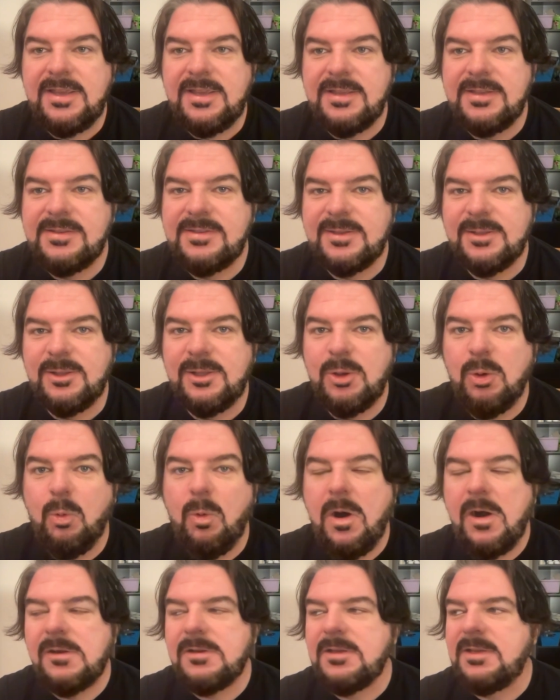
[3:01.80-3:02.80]
is a little
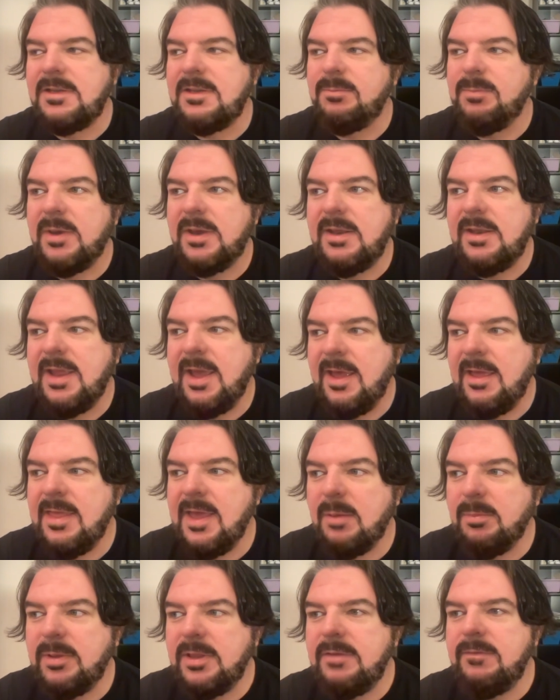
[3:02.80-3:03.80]
wonky, but
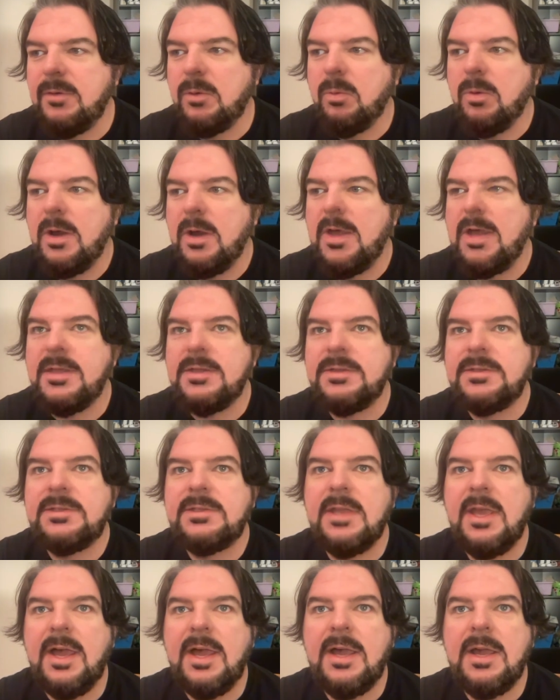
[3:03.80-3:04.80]
I believe it
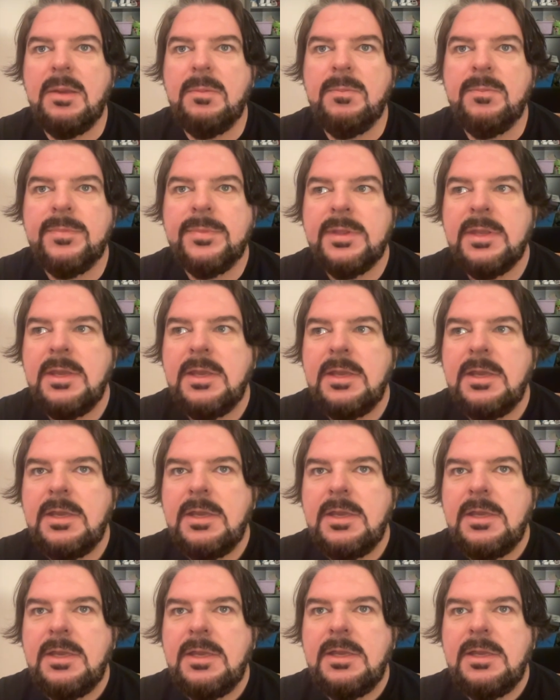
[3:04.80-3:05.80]
was.
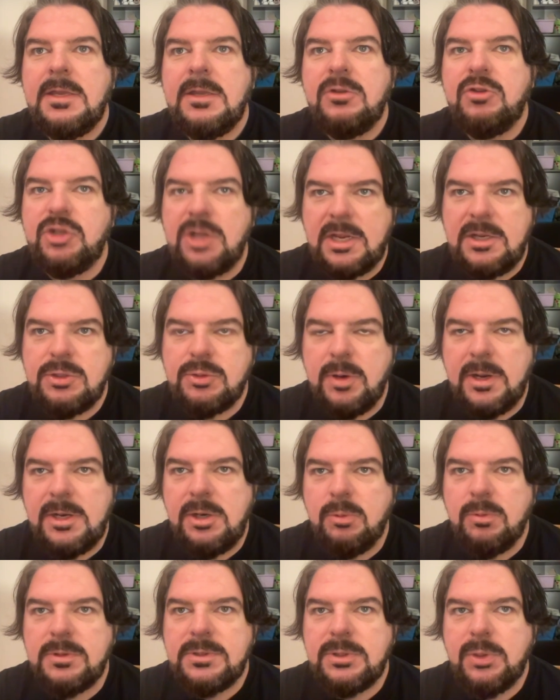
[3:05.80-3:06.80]
Jay
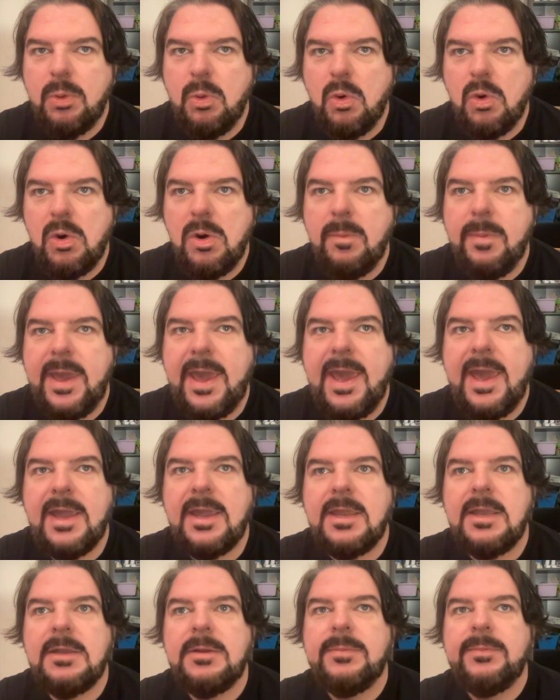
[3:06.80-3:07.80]
Schrader was the
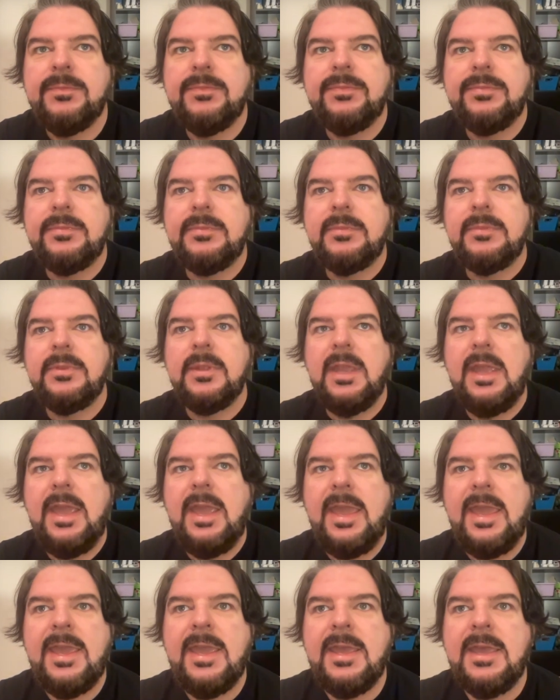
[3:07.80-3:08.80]
quarterback,
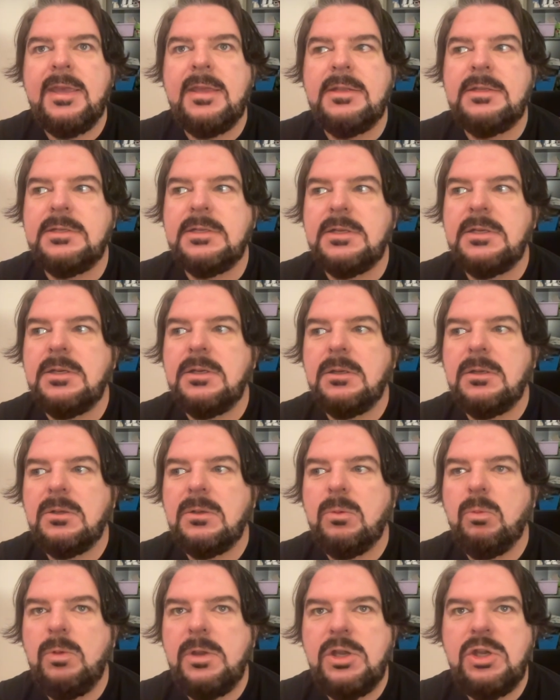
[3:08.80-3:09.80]
and
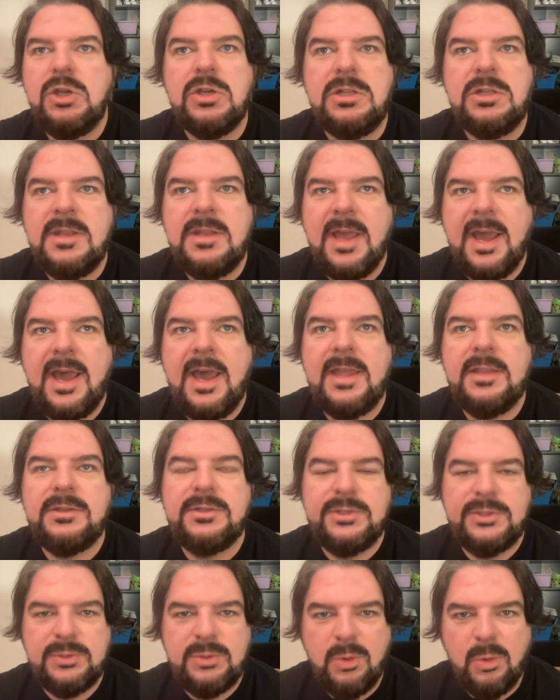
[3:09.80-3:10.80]
we could not
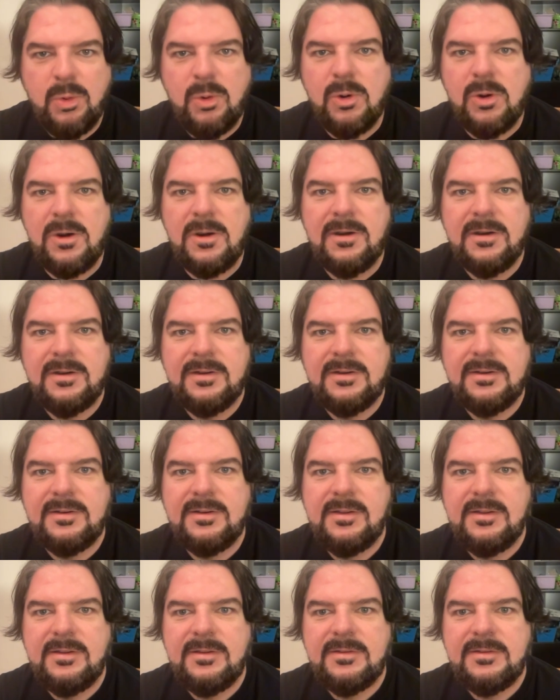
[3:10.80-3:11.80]
score
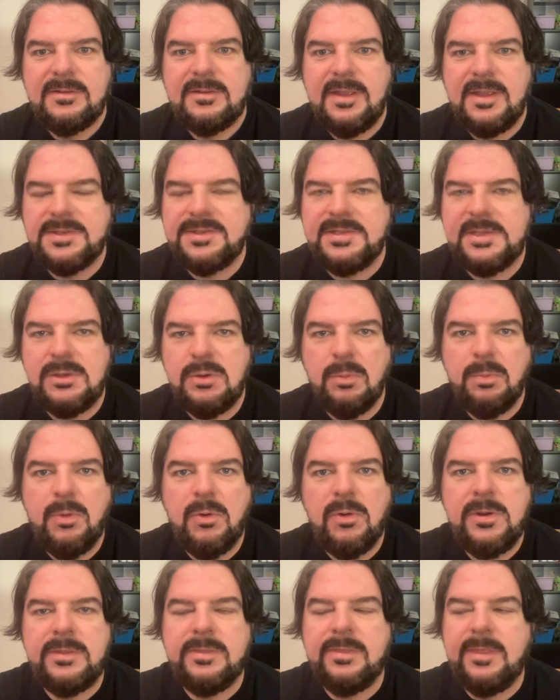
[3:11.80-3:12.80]
a single
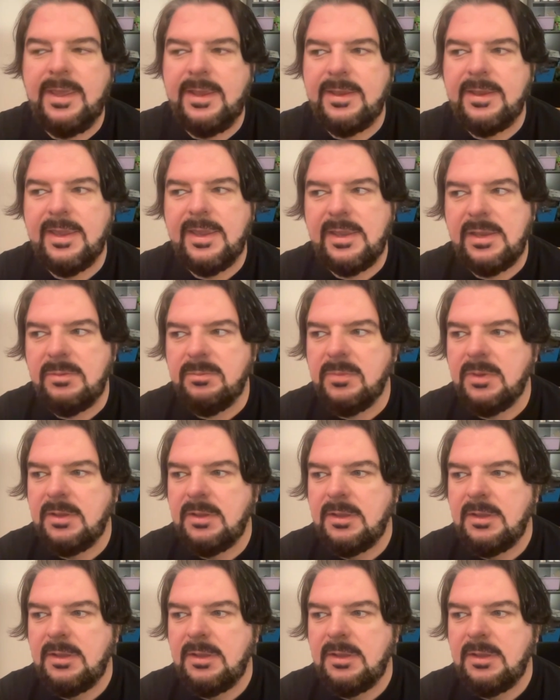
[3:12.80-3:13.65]
point in that game.